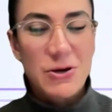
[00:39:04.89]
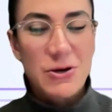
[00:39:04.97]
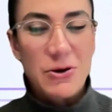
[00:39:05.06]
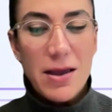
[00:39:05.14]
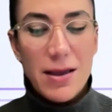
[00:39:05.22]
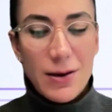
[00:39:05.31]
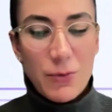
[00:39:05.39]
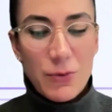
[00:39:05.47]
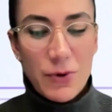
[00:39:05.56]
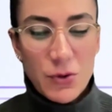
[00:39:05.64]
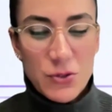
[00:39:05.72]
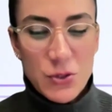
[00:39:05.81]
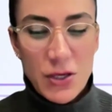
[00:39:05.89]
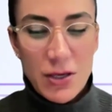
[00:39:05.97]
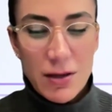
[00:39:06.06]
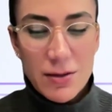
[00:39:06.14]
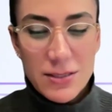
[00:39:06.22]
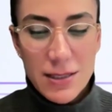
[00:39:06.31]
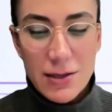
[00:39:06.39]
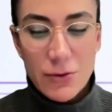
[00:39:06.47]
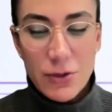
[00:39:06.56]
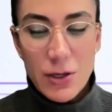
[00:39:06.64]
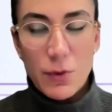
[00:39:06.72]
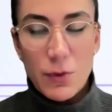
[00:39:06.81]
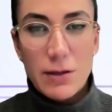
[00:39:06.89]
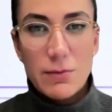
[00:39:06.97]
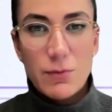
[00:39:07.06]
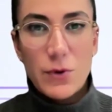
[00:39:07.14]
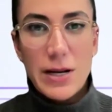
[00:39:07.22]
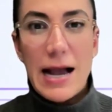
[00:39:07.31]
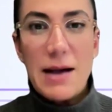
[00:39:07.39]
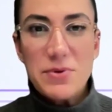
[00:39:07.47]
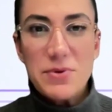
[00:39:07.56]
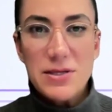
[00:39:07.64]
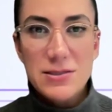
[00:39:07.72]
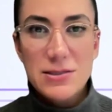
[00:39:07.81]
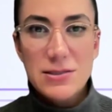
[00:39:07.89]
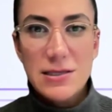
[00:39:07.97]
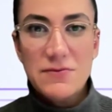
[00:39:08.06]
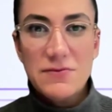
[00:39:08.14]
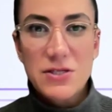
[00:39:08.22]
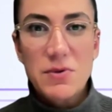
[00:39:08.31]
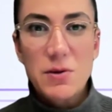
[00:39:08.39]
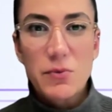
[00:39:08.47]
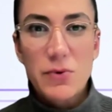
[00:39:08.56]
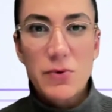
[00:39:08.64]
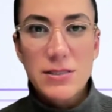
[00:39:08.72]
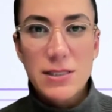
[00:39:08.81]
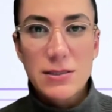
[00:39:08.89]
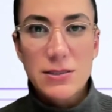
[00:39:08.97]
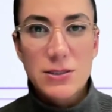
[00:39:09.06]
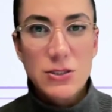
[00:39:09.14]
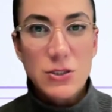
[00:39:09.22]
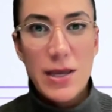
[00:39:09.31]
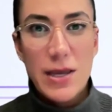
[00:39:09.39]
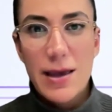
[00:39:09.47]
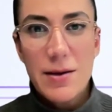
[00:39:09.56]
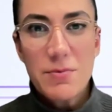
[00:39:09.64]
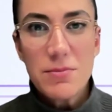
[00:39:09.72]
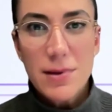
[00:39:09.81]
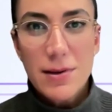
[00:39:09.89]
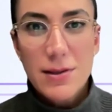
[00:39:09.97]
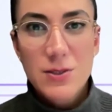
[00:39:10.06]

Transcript: So what we also hear is that okay, what happens if something breaks at 2 a.m.,